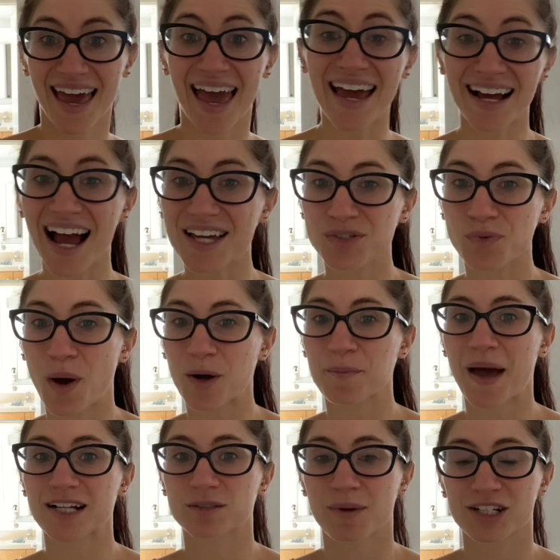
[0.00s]
Hey guys, welcome
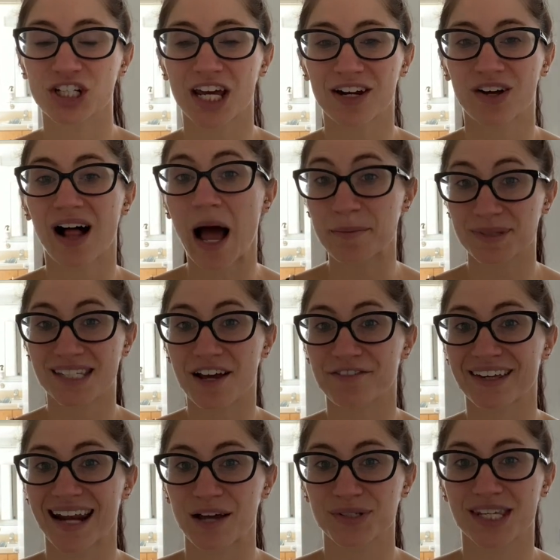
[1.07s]
back to my channel. I'm Steph
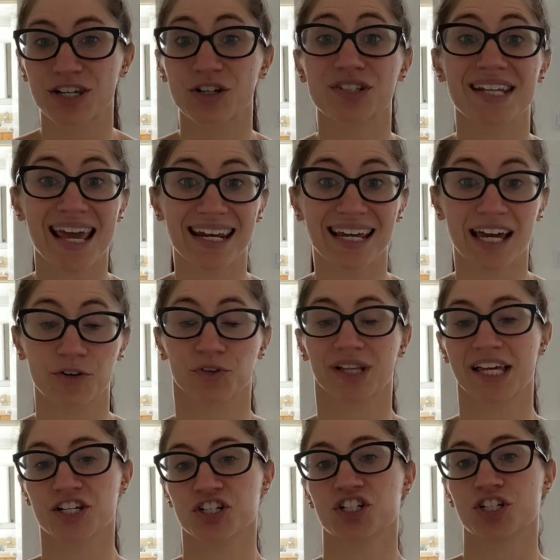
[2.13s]
Ganowski, your dating and
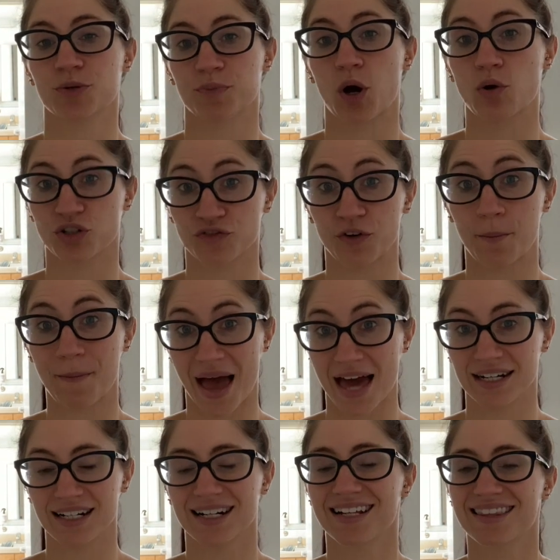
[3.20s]
relationship coach for
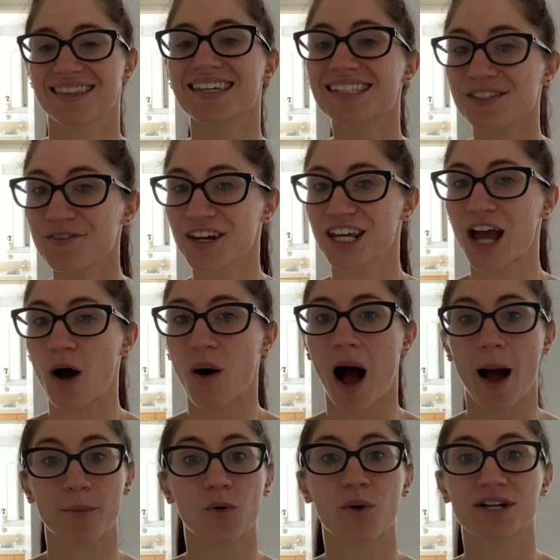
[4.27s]
men. And in this video,
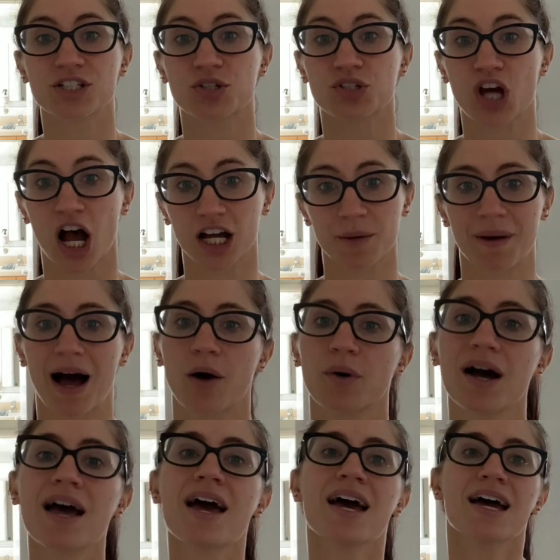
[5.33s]
I'm going to talk
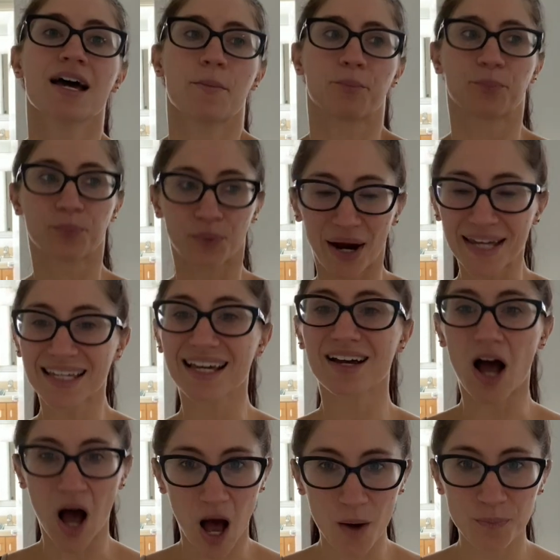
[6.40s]
about breaking
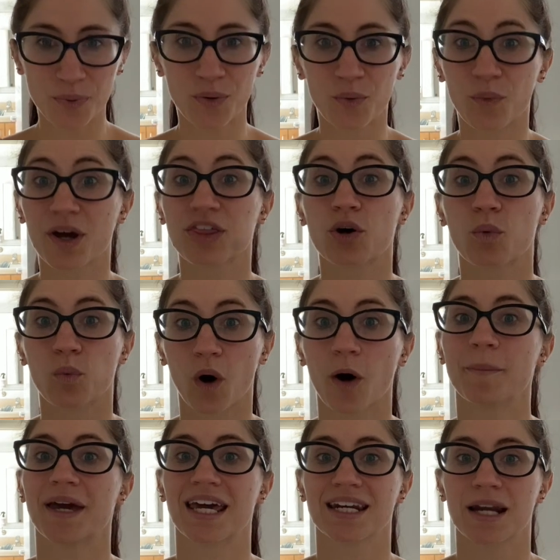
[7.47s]
up with a
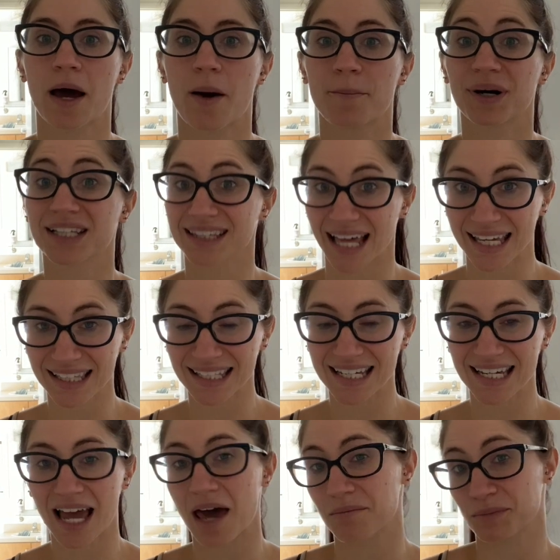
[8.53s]
woman
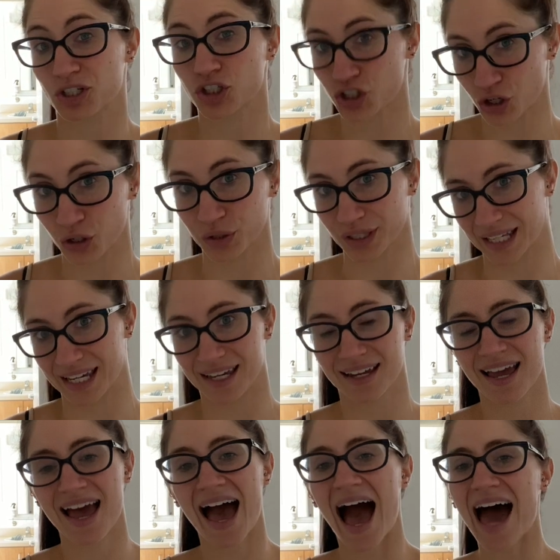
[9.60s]
politely and maturely.
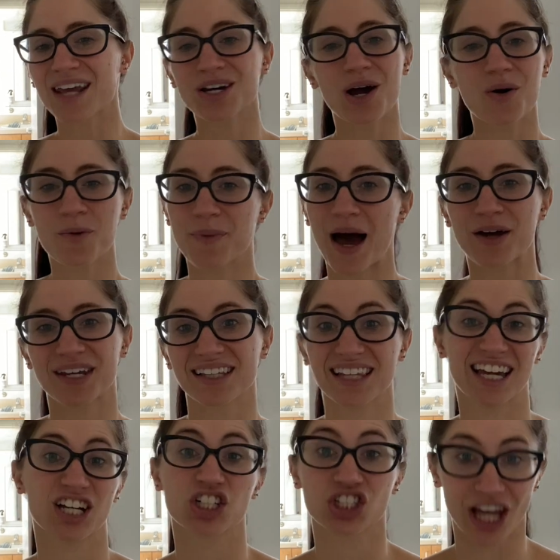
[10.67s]
How to go about it
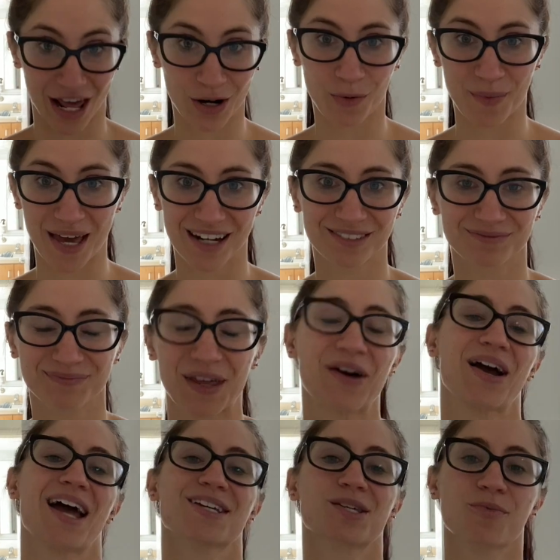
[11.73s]
like a gentleman.
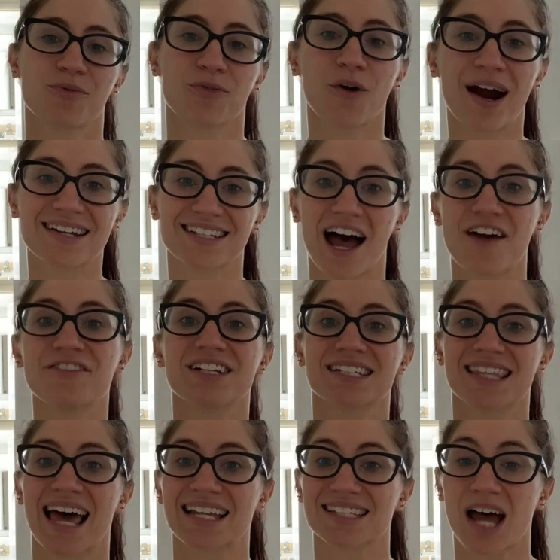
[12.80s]
Okay, so before I dive
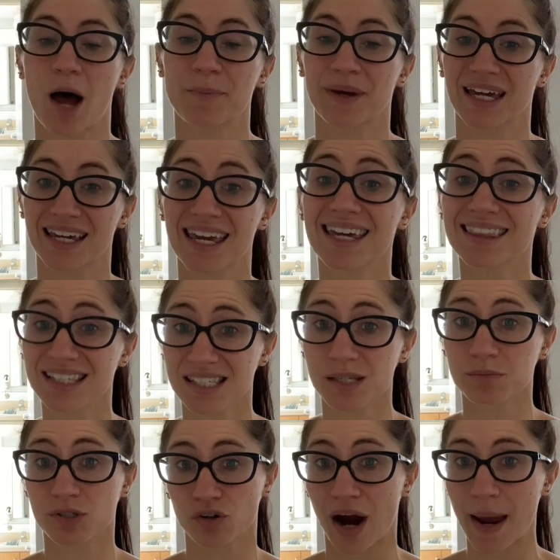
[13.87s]
into that topic, hit the
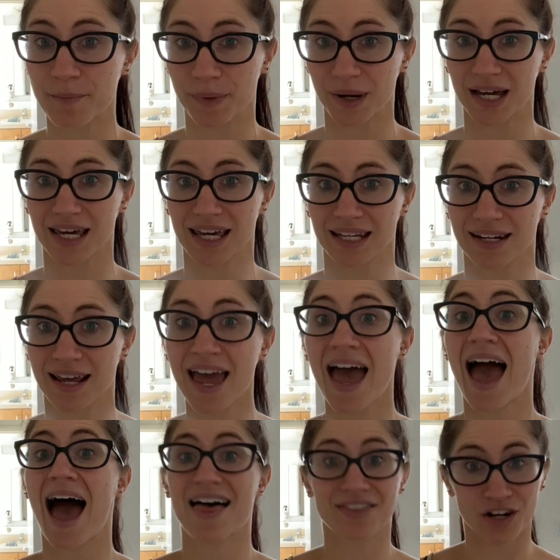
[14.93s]
subscribe button
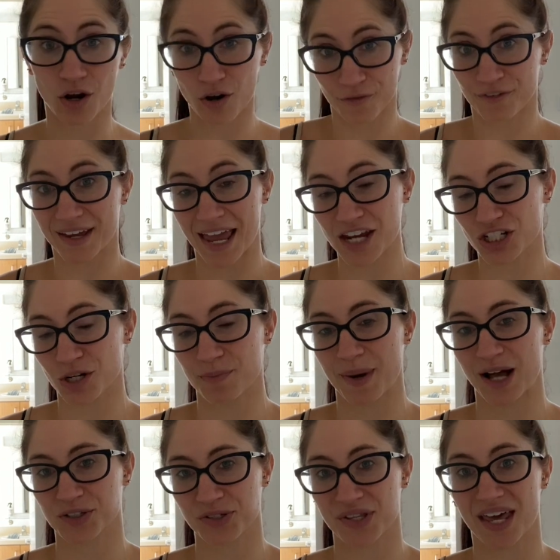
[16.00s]
and the notification
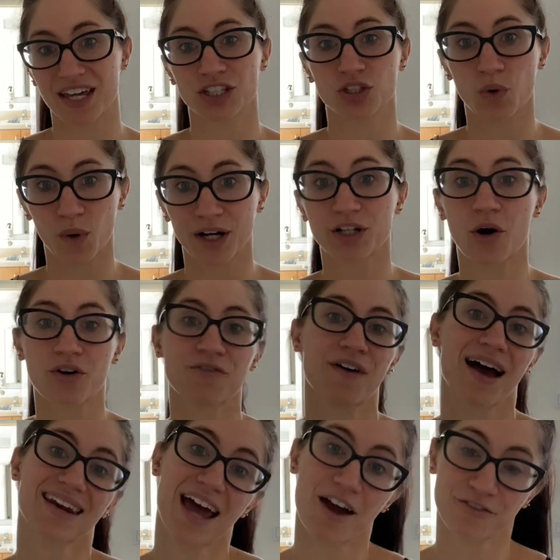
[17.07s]
bell so that you are
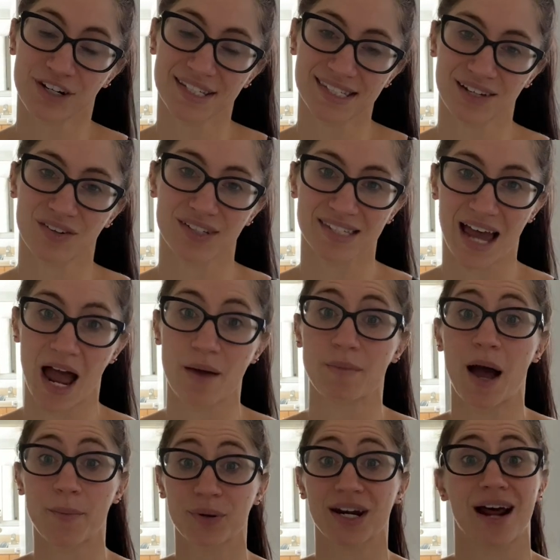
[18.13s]
notified every single time
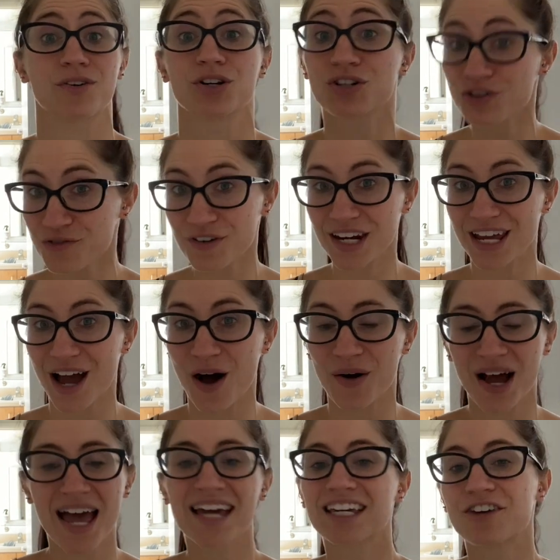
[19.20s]
I put out a new video,
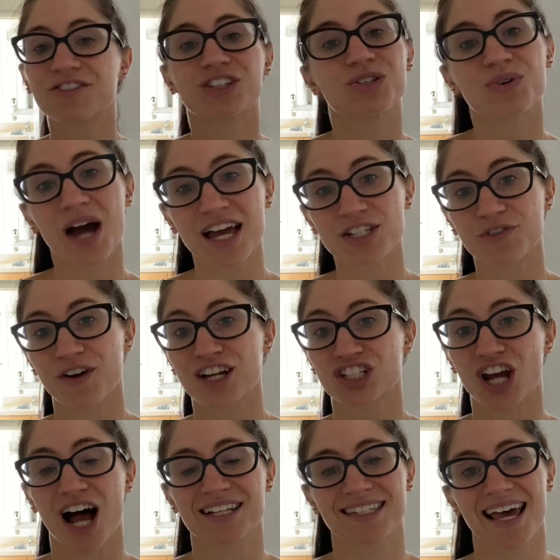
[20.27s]
giving you guys fresh
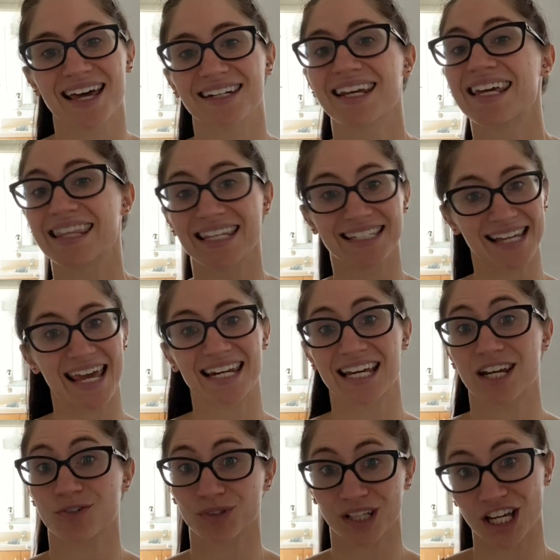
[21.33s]
content in the dating
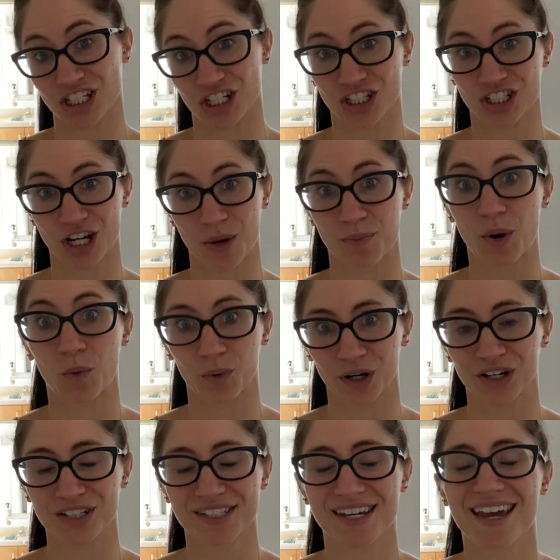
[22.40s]
and relationship
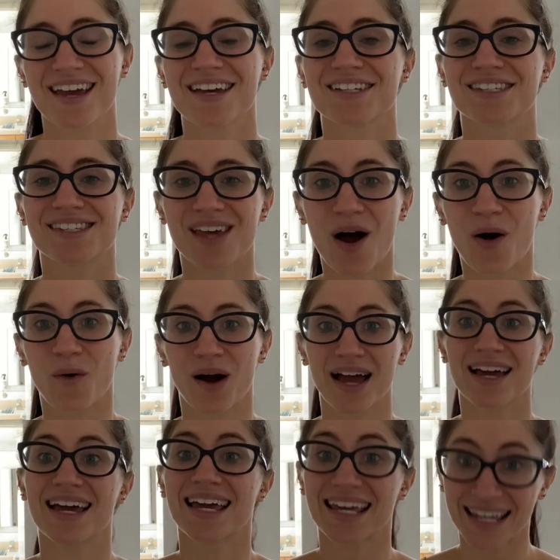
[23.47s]
world. So
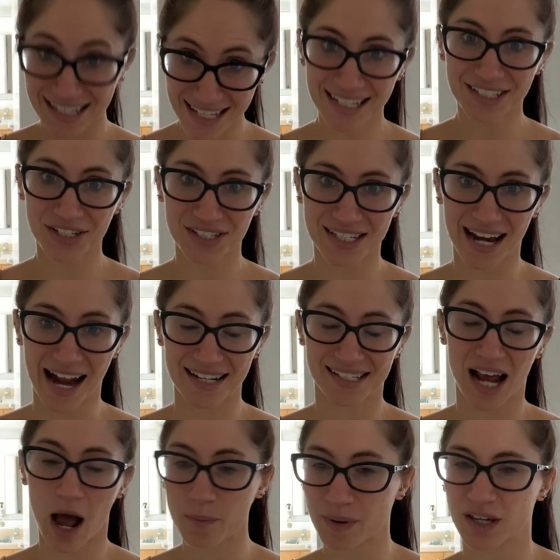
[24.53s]
into today's
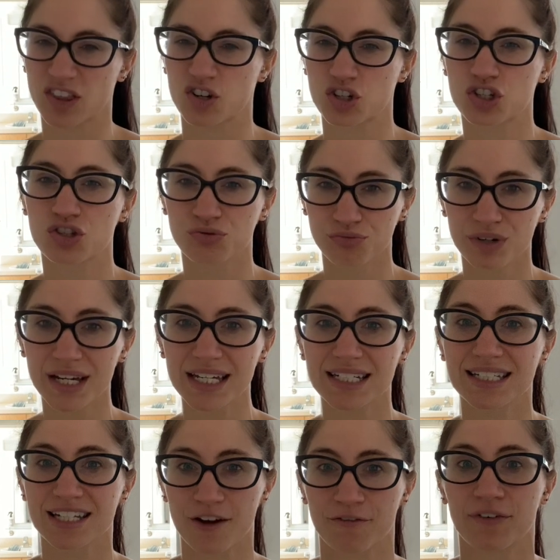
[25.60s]
topic, there's 3
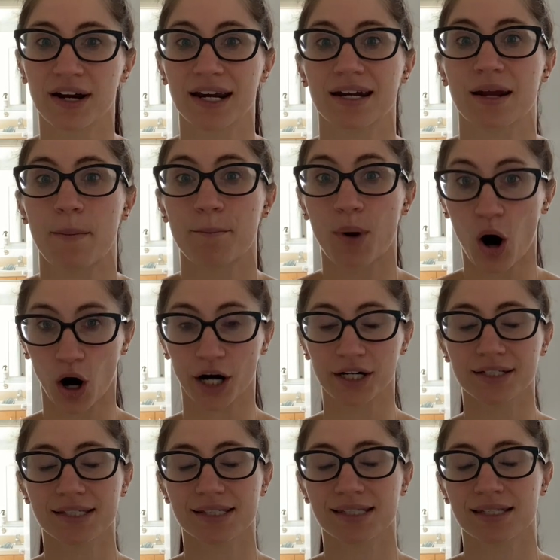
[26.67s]
different
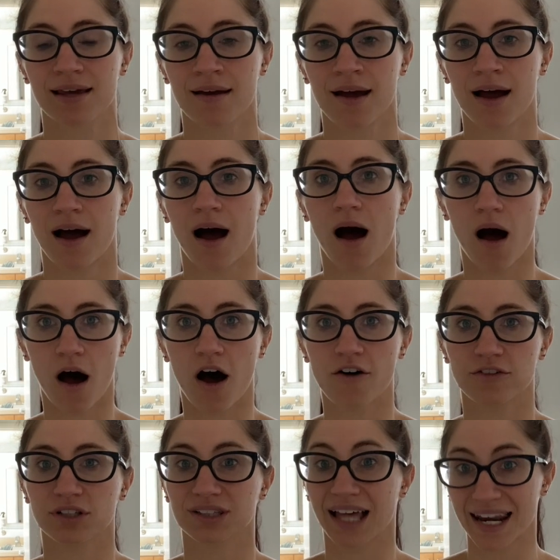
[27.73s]
parts
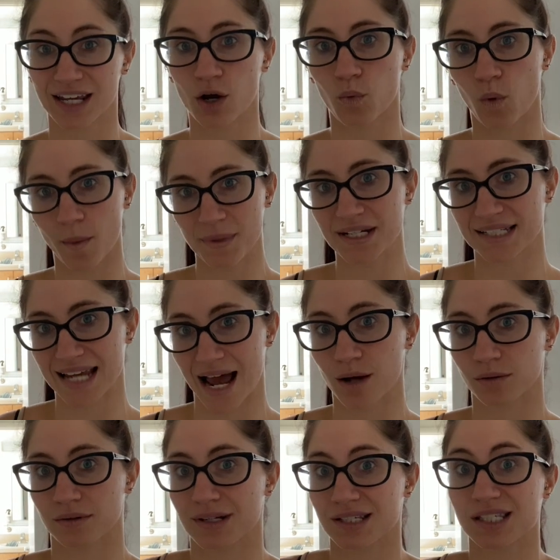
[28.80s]
of letting a woman
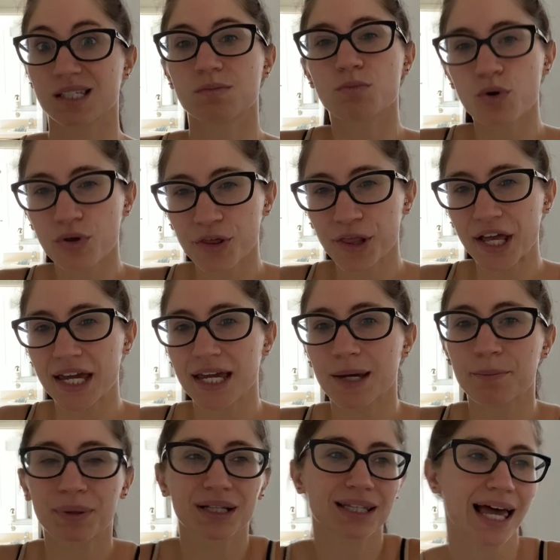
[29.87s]
down smoothly,
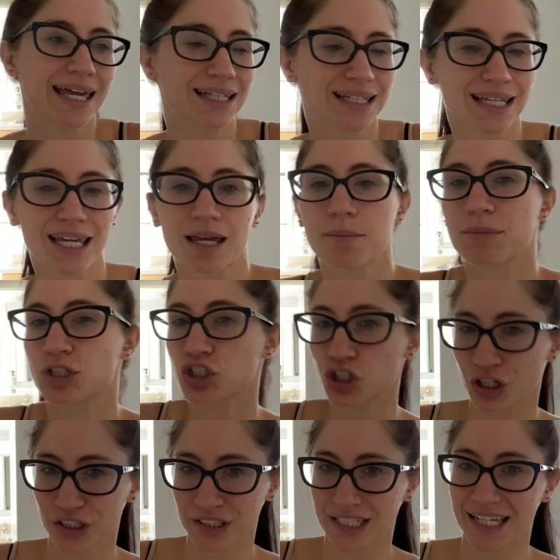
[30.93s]
politely,
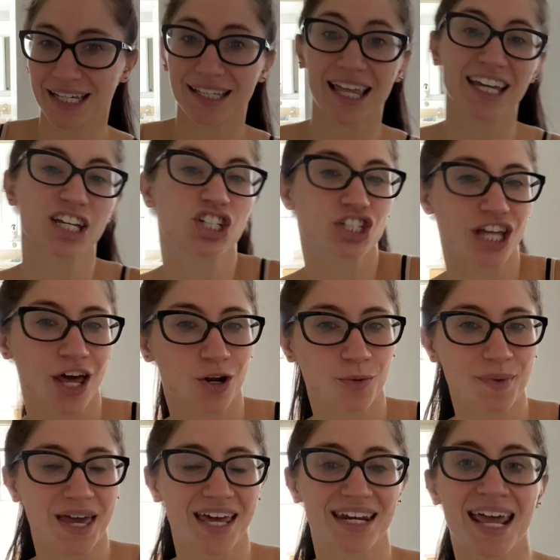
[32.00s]
maturely, like a
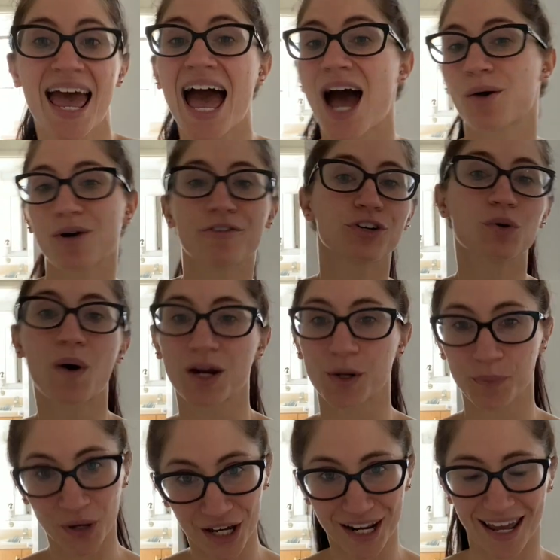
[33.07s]
gentleman, however you want
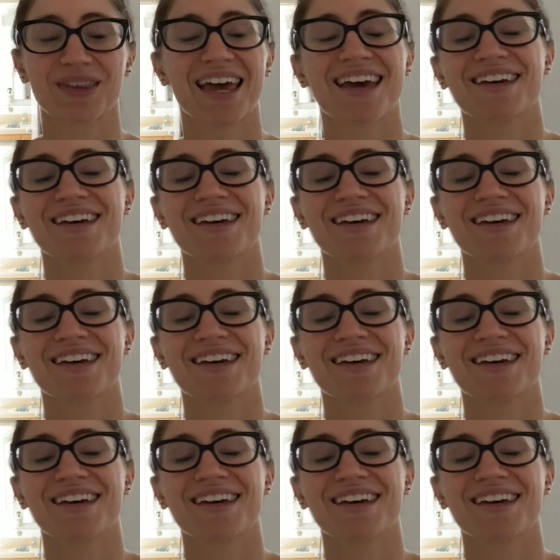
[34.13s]
to put it.